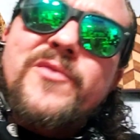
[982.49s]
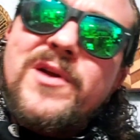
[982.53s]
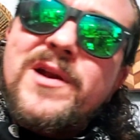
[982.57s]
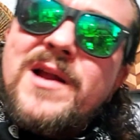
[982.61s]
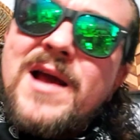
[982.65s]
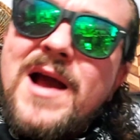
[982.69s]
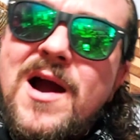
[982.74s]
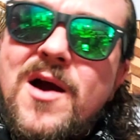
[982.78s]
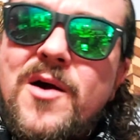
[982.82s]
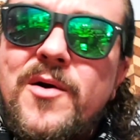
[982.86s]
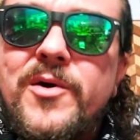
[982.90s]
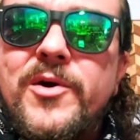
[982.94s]
an
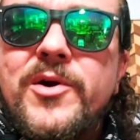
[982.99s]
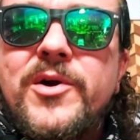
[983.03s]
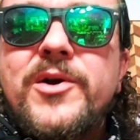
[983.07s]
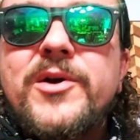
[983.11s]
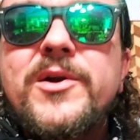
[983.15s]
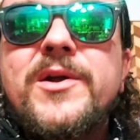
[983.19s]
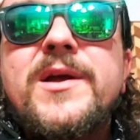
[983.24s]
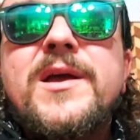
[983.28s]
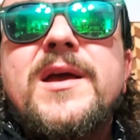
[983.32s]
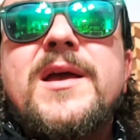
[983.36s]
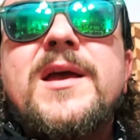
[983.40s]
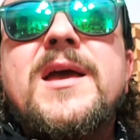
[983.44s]

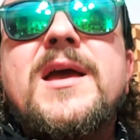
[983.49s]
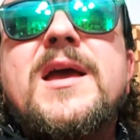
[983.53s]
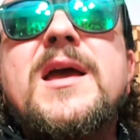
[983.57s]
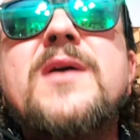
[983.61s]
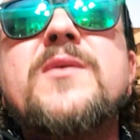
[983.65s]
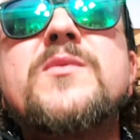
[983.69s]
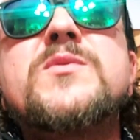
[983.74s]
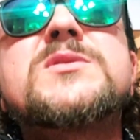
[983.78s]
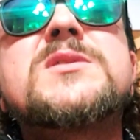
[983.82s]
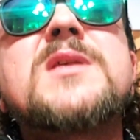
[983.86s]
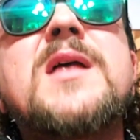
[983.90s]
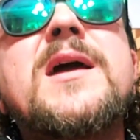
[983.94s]
hour, it
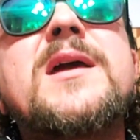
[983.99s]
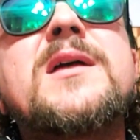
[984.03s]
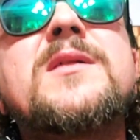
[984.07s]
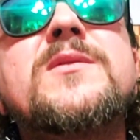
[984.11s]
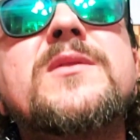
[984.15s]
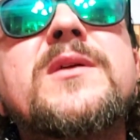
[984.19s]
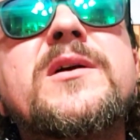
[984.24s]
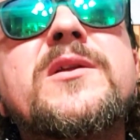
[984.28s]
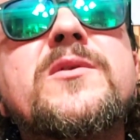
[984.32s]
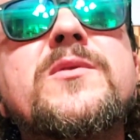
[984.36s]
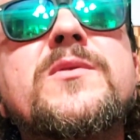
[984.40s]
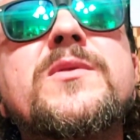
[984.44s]
was like
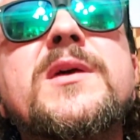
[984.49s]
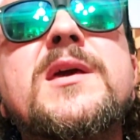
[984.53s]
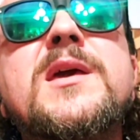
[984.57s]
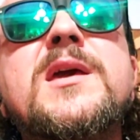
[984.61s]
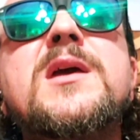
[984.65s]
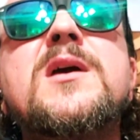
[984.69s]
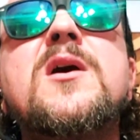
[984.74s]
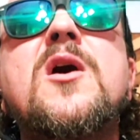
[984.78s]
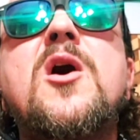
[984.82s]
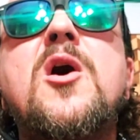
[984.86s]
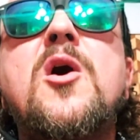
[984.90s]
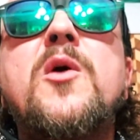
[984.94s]

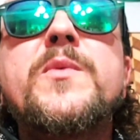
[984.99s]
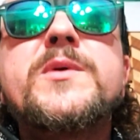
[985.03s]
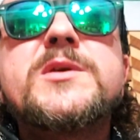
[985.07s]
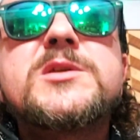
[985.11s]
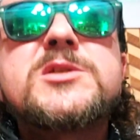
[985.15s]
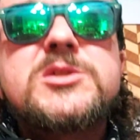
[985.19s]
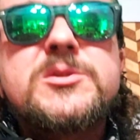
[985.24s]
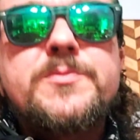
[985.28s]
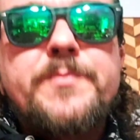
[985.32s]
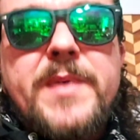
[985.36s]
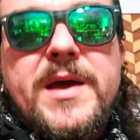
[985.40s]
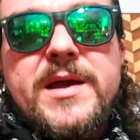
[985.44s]
literally all the
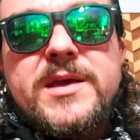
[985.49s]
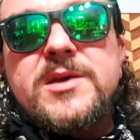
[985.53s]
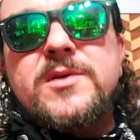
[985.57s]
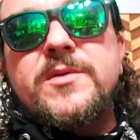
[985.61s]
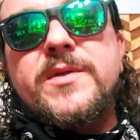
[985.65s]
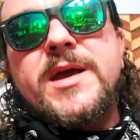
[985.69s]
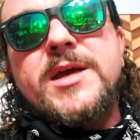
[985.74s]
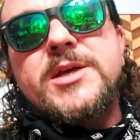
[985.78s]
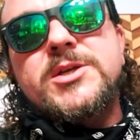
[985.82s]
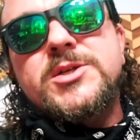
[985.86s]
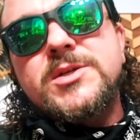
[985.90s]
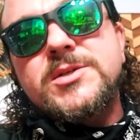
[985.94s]

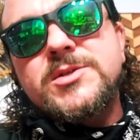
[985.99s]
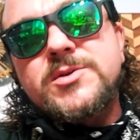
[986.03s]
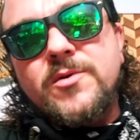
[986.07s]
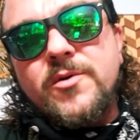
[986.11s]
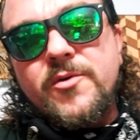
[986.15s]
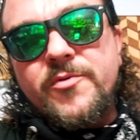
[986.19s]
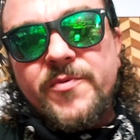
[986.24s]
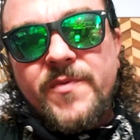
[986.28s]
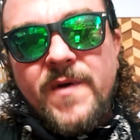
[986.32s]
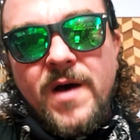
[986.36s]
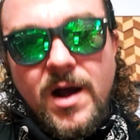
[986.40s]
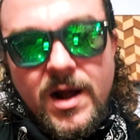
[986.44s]
speculations or
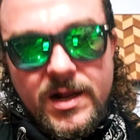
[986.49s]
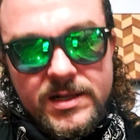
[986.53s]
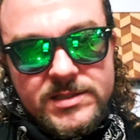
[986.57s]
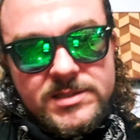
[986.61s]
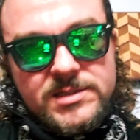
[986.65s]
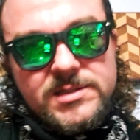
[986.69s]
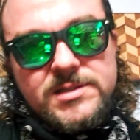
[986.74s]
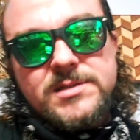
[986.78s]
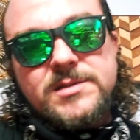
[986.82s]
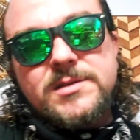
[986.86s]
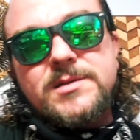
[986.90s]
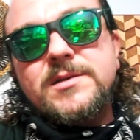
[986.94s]

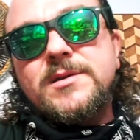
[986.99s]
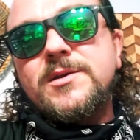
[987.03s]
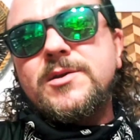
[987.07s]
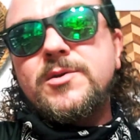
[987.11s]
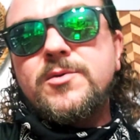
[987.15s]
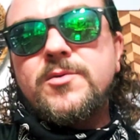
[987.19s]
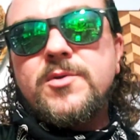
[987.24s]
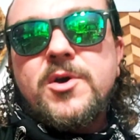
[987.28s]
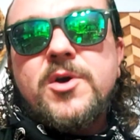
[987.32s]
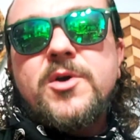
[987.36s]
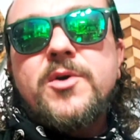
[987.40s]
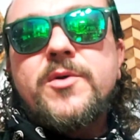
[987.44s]
thoughts you
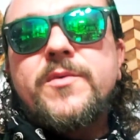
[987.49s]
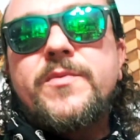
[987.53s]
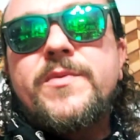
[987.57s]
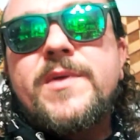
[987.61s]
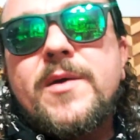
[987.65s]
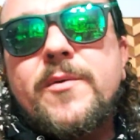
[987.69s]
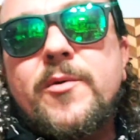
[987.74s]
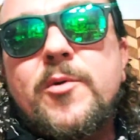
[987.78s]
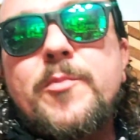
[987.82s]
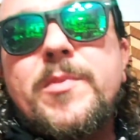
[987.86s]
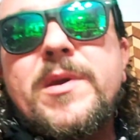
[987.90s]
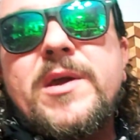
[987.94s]
know that
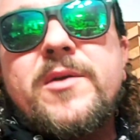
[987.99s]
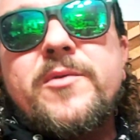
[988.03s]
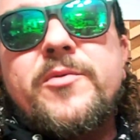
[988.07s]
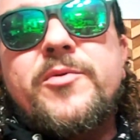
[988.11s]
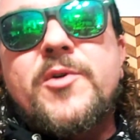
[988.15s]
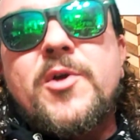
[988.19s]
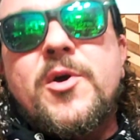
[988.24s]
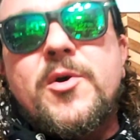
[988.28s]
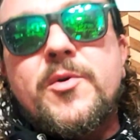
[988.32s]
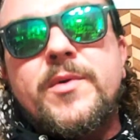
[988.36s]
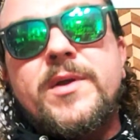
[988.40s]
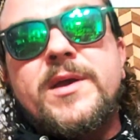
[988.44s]
were being
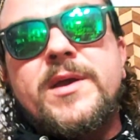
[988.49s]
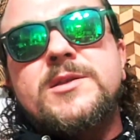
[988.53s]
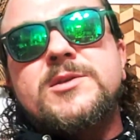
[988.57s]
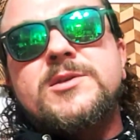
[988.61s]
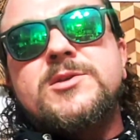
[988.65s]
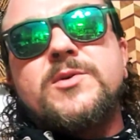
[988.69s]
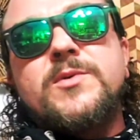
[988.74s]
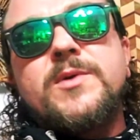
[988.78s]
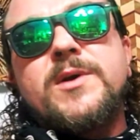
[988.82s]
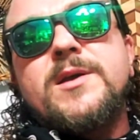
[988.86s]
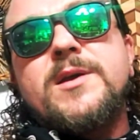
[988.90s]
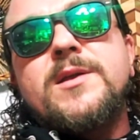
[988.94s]
thrown
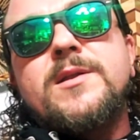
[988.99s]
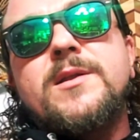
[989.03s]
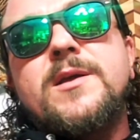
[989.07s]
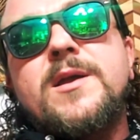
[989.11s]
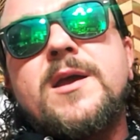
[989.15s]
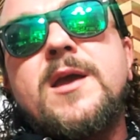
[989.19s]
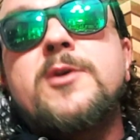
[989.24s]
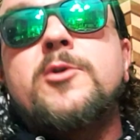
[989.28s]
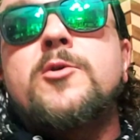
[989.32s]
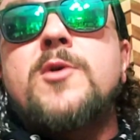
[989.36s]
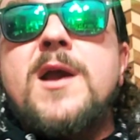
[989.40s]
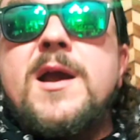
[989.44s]
into it.
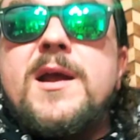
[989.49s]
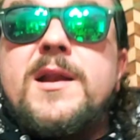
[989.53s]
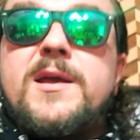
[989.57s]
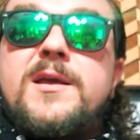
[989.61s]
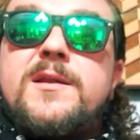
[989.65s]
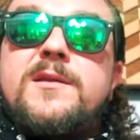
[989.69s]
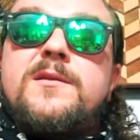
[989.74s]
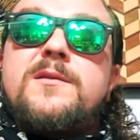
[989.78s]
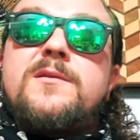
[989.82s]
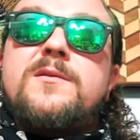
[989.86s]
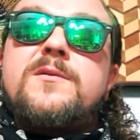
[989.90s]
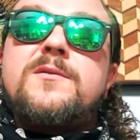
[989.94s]
And
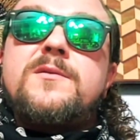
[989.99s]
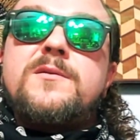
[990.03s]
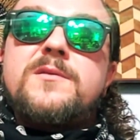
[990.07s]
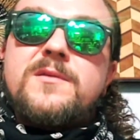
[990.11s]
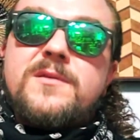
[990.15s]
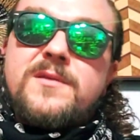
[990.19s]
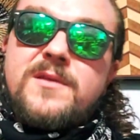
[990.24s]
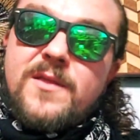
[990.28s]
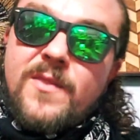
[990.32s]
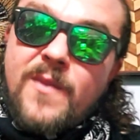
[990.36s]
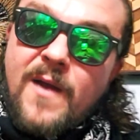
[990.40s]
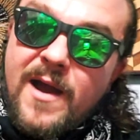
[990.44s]
granted,
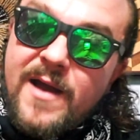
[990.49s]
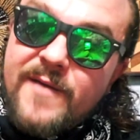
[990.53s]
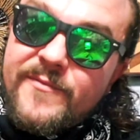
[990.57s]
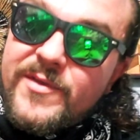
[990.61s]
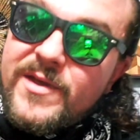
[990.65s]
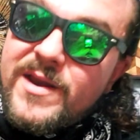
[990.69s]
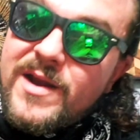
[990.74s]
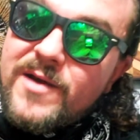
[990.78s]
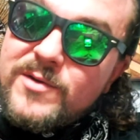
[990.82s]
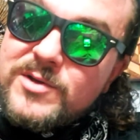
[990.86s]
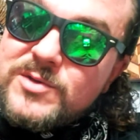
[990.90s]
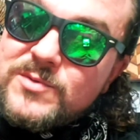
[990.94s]
the live
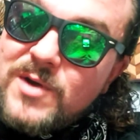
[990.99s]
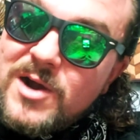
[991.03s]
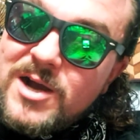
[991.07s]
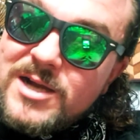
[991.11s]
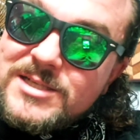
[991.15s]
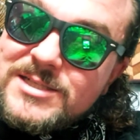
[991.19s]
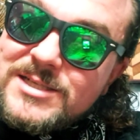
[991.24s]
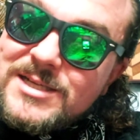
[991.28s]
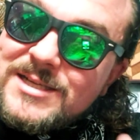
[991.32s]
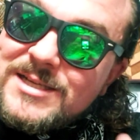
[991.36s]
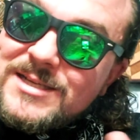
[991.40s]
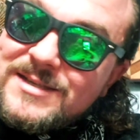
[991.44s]
that I was
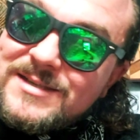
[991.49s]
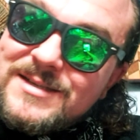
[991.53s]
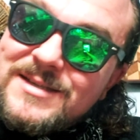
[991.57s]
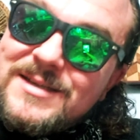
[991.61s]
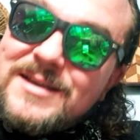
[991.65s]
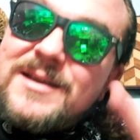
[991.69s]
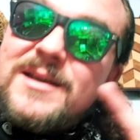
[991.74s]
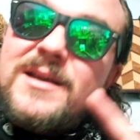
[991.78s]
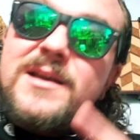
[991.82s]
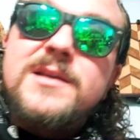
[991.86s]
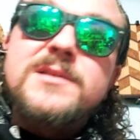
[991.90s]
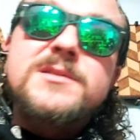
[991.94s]
watching
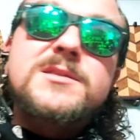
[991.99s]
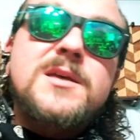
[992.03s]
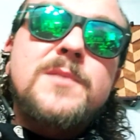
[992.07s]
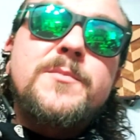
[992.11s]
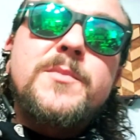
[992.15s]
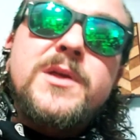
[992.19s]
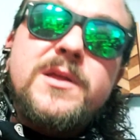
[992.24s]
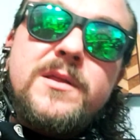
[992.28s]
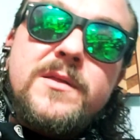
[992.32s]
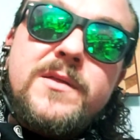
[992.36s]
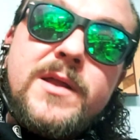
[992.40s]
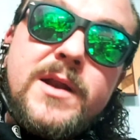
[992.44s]
is
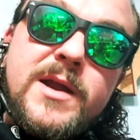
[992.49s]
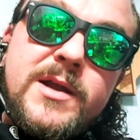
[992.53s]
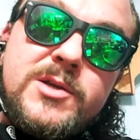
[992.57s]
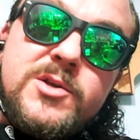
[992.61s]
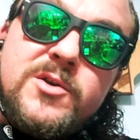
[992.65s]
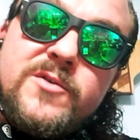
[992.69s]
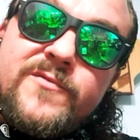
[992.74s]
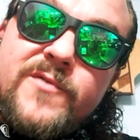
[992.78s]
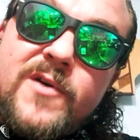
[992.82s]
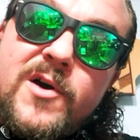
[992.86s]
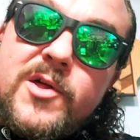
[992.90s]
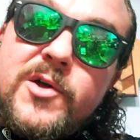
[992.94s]
somebody that I do
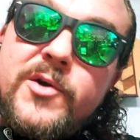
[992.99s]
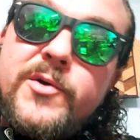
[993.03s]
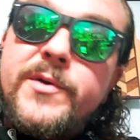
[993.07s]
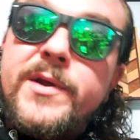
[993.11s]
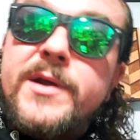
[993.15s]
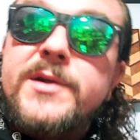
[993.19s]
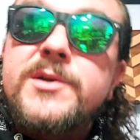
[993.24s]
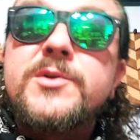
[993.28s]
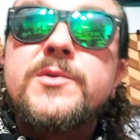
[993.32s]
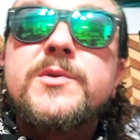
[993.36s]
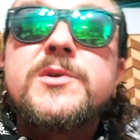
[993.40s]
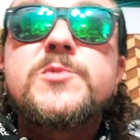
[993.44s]
follow and I
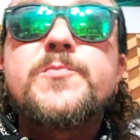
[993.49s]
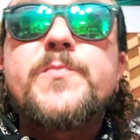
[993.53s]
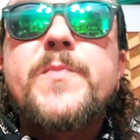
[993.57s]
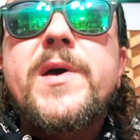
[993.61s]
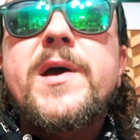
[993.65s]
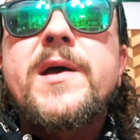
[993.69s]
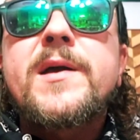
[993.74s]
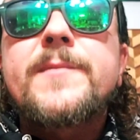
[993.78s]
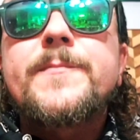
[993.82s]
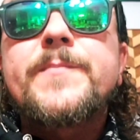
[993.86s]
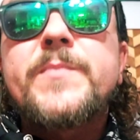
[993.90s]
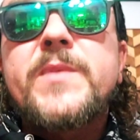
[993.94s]
do
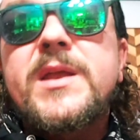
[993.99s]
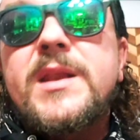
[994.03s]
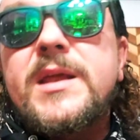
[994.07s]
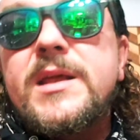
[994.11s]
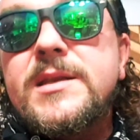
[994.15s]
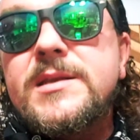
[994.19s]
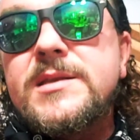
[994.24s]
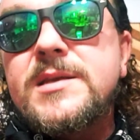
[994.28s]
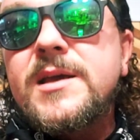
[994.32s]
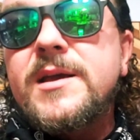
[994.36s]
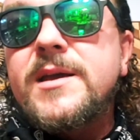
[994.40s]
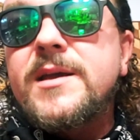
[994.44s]
respect, and he
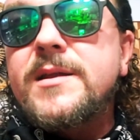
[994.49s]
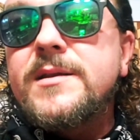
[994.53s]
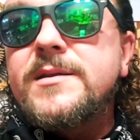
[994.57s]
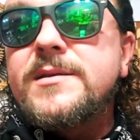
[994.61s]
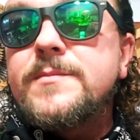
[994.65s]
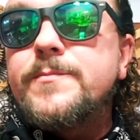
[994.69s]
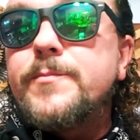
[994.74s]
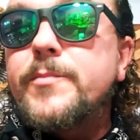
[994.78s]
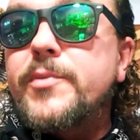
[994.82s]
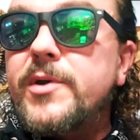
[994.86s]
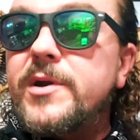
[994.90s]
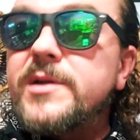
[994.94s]

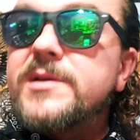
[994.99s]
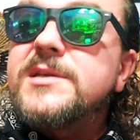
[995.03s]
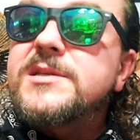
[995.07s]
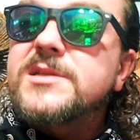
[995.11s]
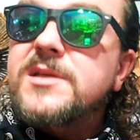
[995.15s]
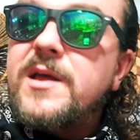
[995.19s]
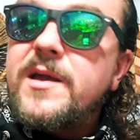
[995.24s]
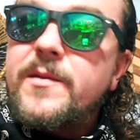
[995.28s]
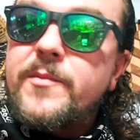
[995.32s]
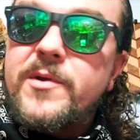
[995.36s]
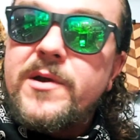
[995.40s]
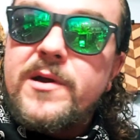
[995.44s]
did put a
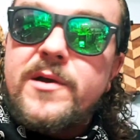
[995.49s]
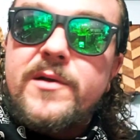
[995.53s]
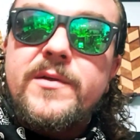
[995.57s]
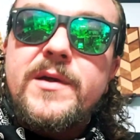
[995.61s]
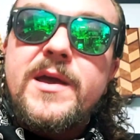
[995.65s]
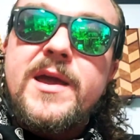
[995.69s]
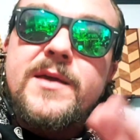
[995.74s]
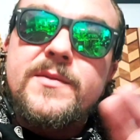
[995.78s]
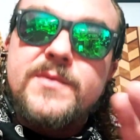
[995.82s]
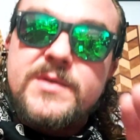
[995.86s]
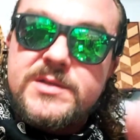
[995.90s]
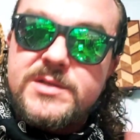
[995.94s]
disclaimer out
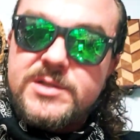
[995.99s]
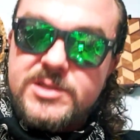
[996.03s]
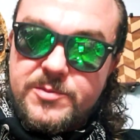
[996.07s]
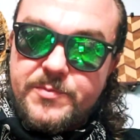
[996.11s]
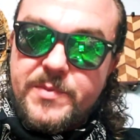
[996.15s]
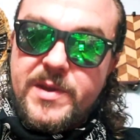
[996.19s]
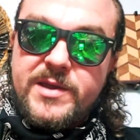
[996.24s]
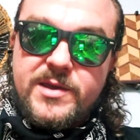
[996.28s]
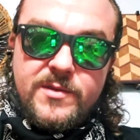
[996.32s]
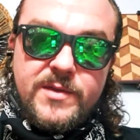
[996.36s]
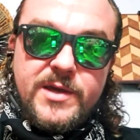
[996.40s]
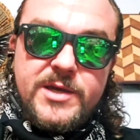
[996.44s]
like, "This is
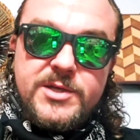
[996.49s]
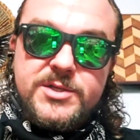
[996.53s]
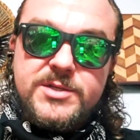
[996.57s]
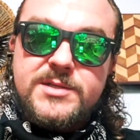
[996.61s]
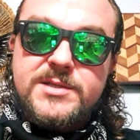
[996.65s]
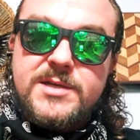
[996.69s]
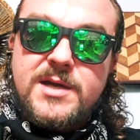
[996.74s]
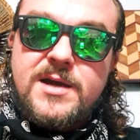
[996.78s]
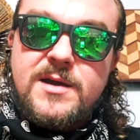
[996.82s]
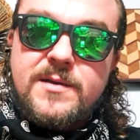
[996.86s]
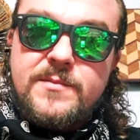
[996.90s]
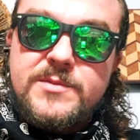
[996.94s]
speculation
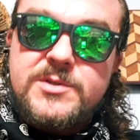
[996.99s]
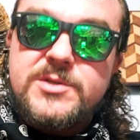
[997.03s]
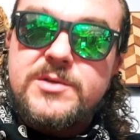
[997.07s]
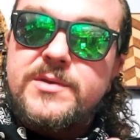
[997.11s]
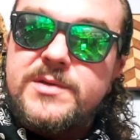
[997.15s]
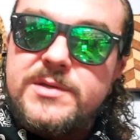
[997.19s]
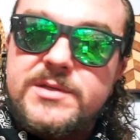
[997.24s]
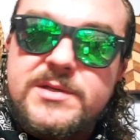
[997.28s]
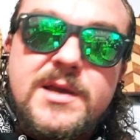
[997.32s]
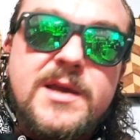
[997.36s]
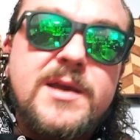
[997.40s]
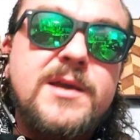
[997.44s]
time, so
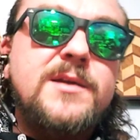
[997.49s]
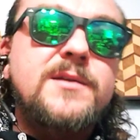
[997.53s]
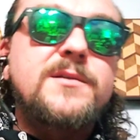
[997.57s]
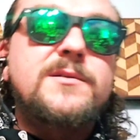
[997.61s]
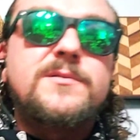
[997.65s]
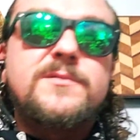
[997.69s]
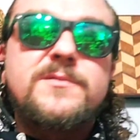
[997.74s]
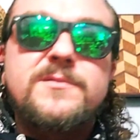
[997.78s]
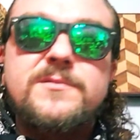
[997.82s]
this ain't